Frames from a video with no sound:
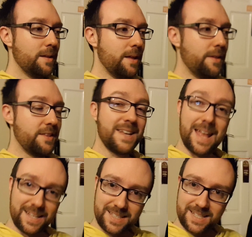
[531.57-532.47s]
the
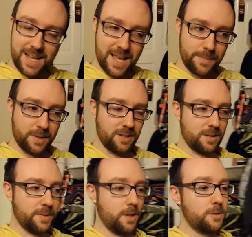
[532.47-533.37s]
next day because
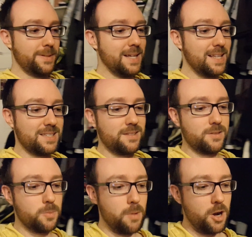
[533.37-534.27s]
I'll be going to my dad's
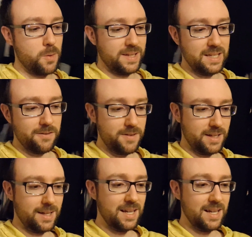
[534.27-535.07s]
tomorrow evening.